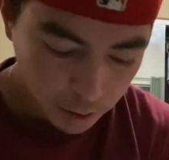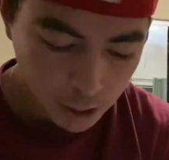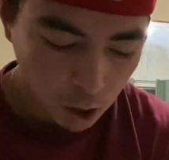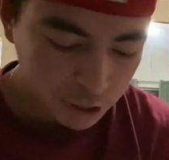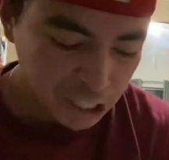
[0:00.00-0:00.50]

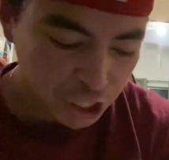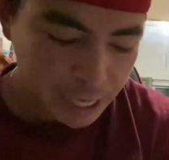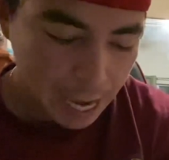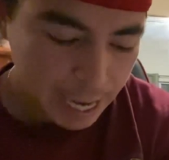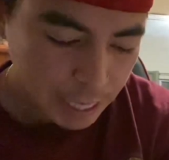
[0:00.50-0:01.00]
Yo,
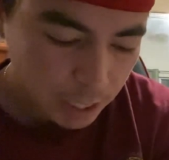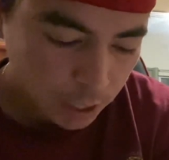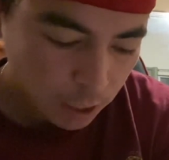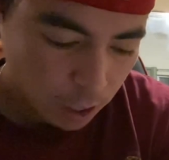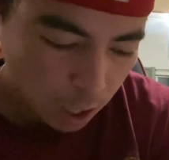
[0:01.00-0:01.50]
DGK,
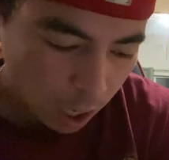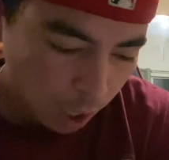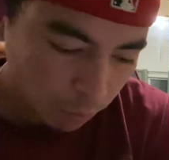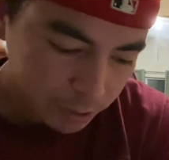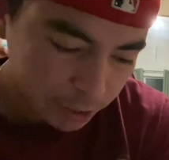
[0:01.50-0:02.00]

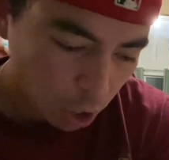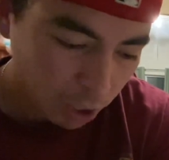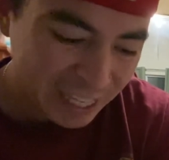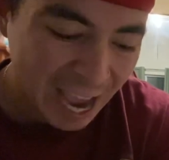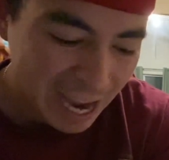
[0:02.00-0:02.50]
what is this
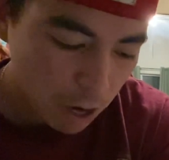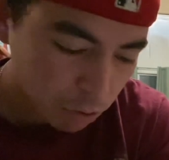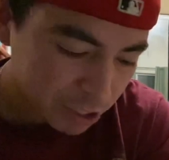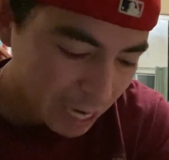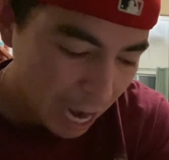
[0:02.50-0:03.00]
called? KO
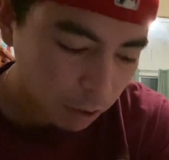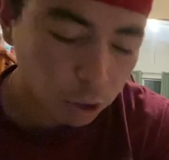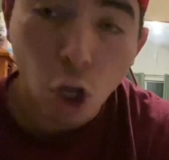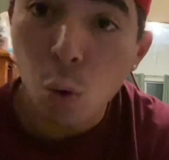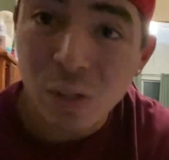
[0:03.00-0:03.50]
style low